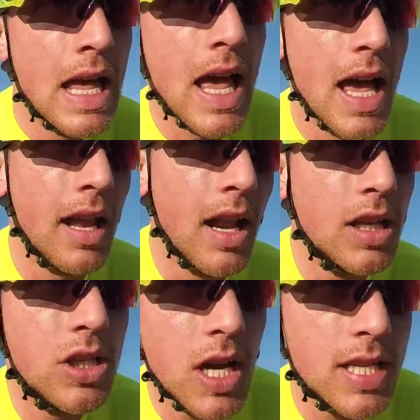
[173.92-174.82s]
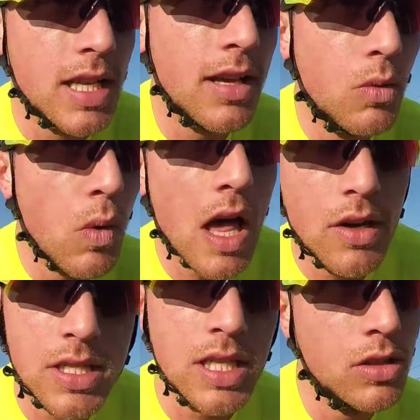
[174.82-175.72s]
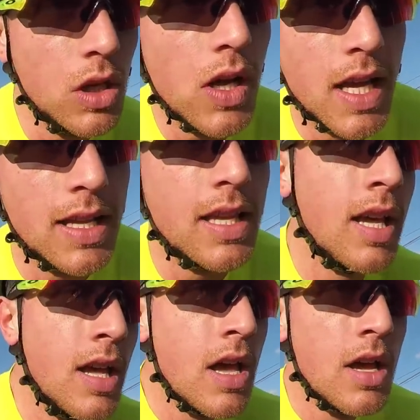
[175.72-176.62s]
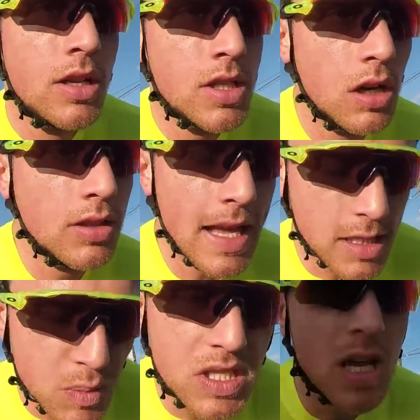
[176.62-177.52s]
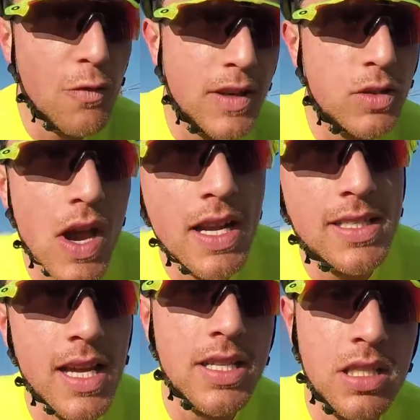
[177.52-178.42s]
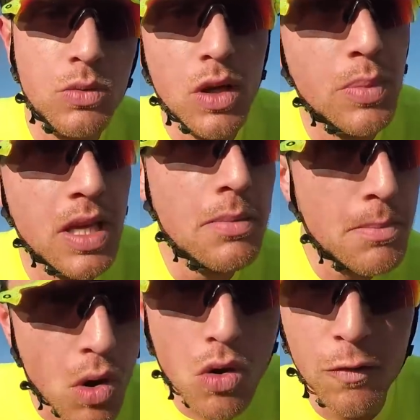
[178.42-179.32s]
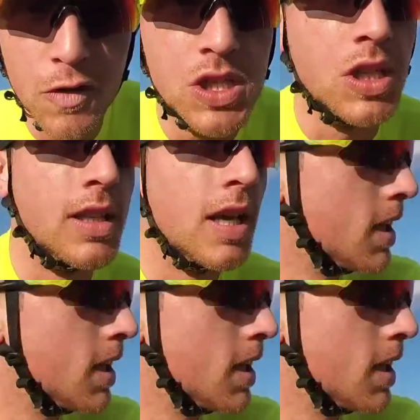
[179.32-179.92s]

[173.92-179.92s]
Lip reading: and adjust it while you're still doing it, so that specific training session will be more efficient.